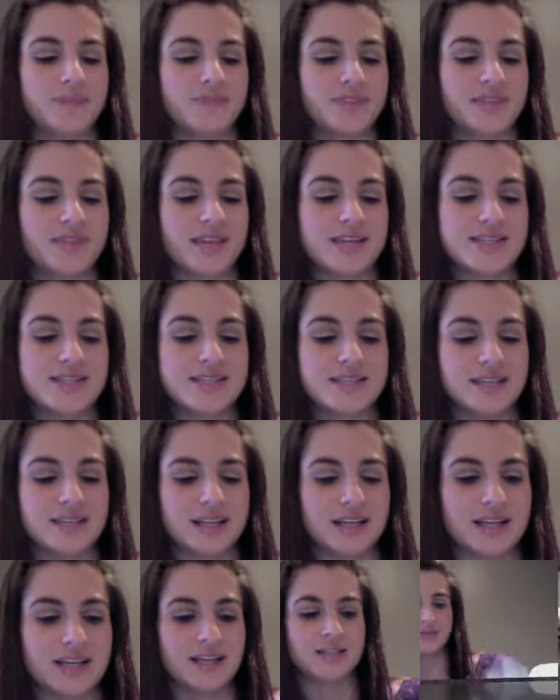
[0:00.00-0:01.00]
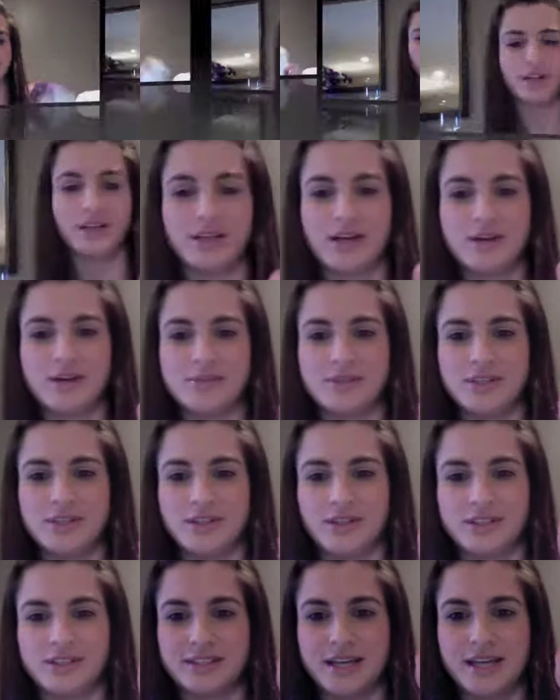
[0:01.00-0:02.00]
this is what it
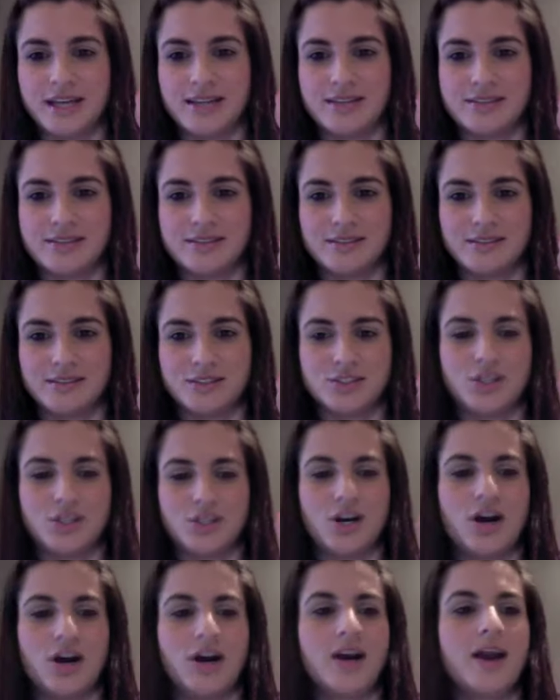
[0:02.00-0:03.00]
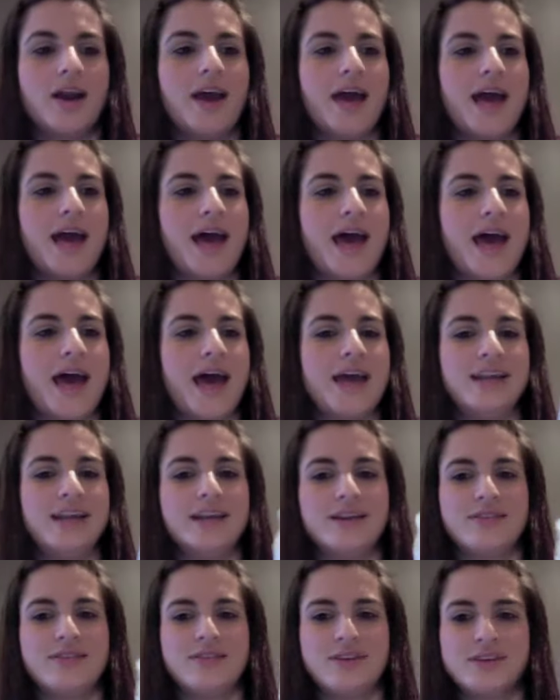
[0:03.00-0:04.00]
looks like, this little jar, and
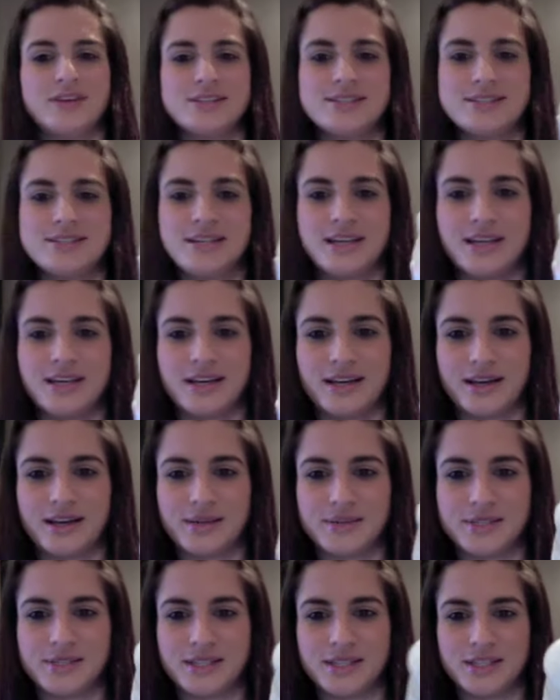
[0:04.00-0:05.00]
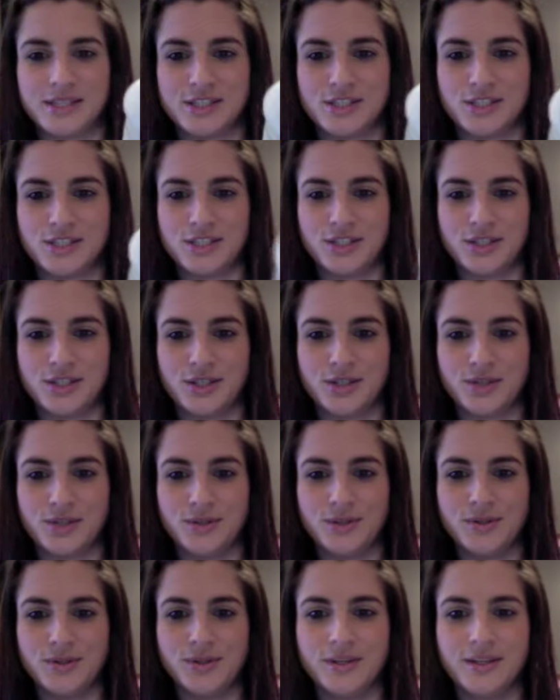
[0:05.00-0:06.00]
if you could see, it comes in
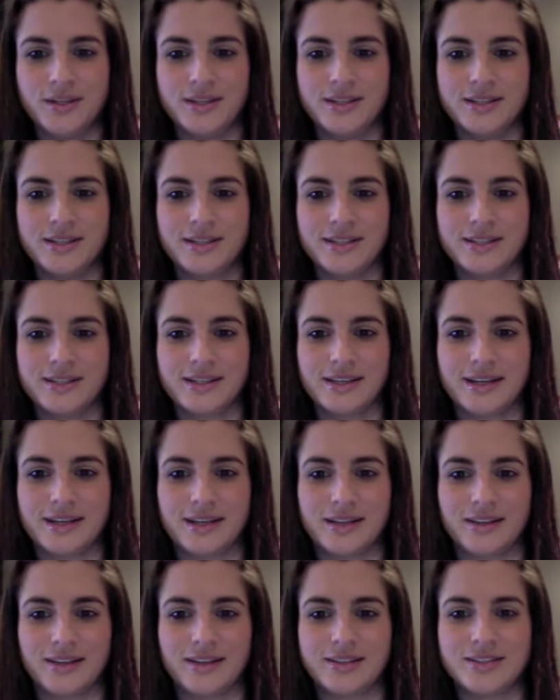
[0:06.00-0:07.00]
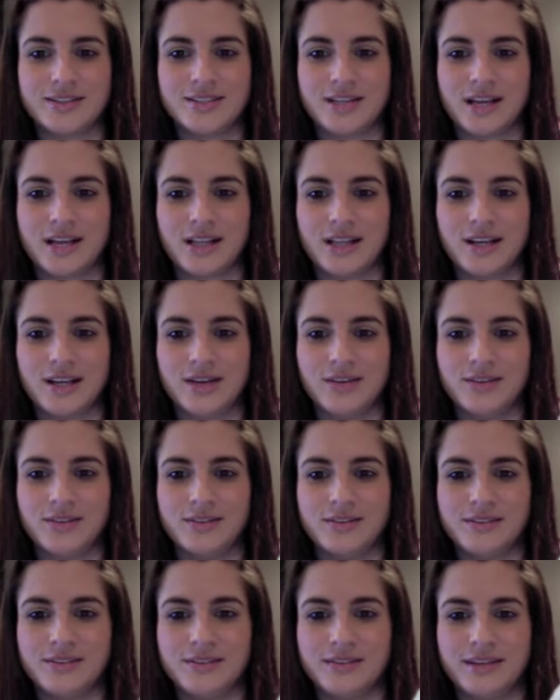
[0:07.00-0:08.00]
two colors, yellow
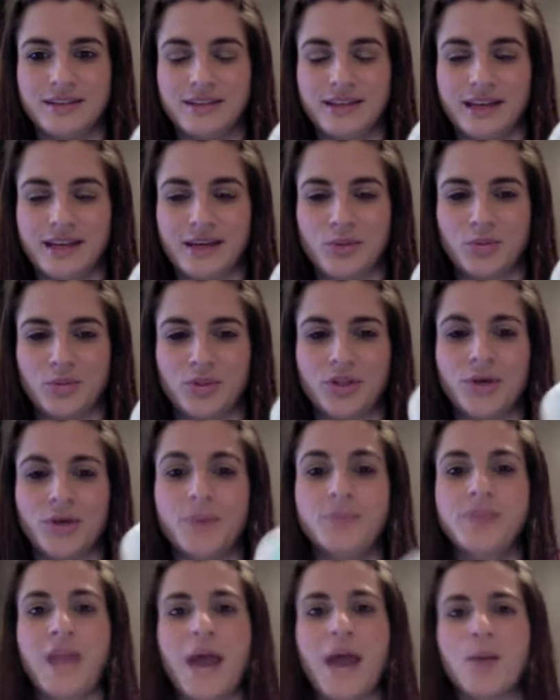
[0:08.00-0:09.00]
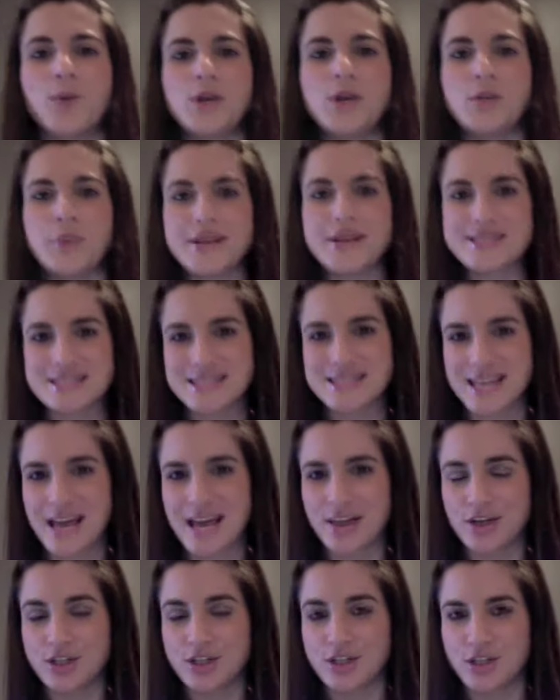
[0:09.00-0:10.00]
and like a blue. When you mix it
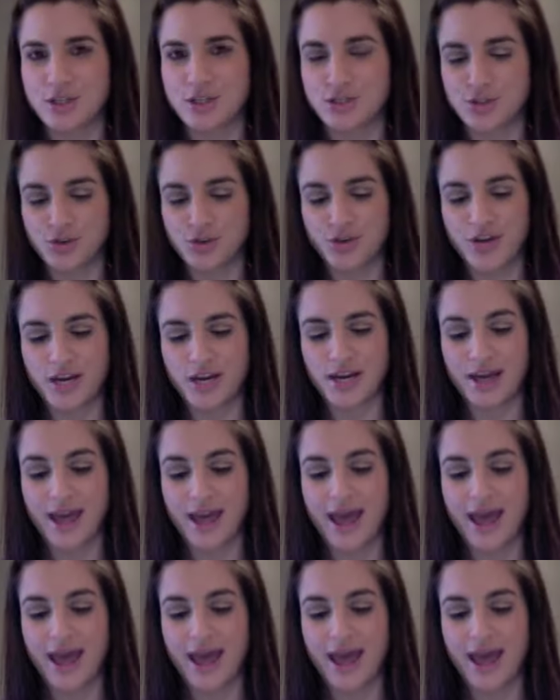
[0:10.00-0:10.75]
together, it turns green,